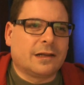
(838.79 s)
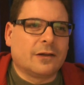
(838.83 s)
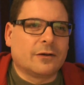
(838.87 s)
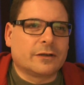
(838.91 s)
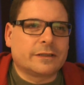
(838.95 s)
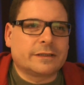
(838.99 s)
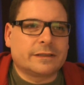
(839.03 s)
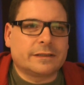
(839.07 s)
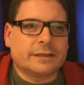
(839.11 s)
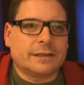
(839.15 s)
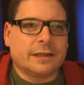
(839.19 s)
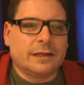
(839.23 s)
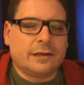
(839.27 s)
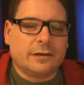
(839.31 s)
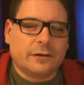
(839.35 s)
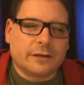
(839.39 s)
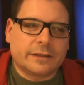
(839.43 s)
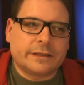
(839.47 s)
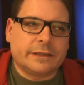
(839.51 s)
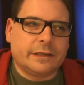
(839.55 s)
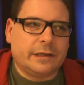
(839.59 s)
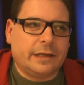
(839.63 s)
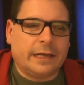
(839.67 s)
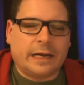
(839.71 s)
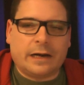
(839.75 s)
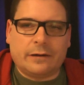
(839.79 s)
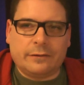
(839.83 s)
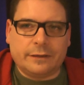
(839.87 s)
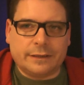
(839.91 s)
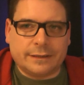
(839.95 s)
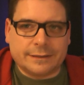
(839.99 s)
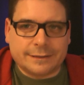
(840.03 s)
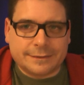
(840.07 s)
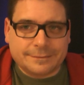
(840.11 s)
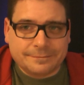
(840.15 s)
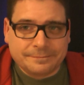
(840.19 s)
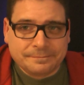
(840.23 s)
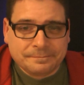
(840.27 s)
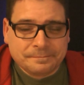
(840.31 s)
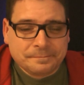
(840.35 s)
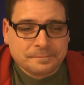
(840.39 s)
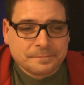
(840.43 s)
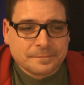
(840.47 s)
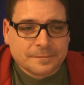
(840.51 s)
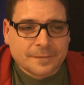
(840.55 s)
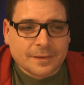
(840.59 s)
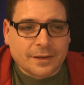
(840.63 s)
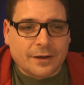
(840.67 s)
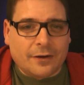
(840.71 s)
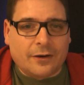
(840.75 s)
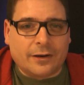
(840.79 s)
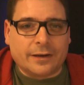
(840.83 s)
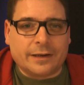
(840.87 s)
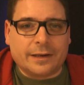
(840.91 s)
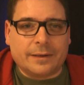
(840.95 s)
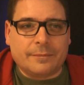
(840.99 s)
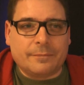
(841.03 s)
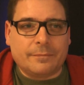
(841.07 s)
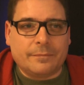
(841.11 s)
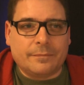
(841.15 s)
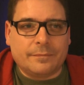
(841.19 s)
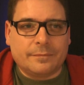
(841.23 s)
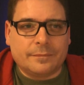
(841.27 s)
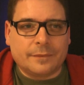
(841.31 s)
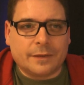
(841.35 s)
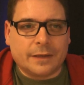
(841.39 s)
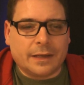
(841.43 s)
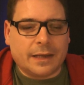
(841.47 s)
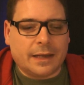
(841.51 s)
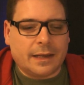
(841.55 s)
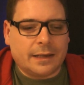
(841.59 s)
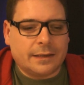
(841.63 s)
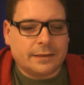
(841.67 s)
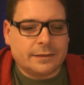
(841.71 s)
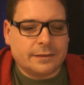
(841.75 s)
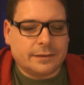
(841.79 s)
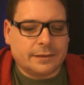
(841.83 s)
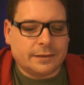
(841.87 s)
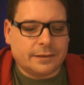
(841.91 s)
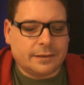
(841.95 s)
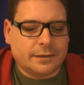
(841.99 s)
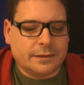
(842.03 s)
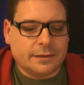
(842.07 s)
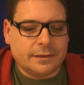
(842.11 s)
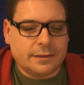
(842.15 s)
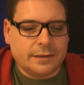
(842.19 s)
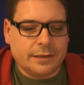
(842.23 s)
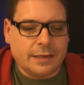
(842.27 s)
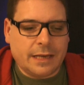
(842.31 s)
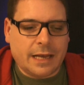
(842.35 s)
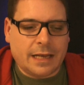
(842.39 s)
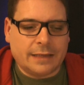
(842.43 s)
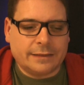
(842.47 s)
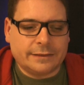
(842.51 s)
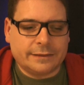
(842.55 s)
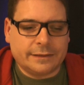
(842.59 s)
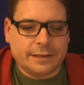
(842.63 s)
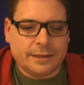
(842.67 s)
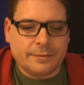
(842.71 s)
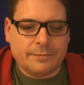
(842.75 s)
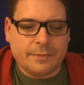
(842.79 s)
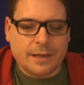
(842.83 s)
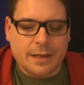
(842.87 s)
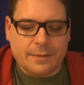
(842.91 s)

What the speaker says: Looked hilarious on him, and he has them.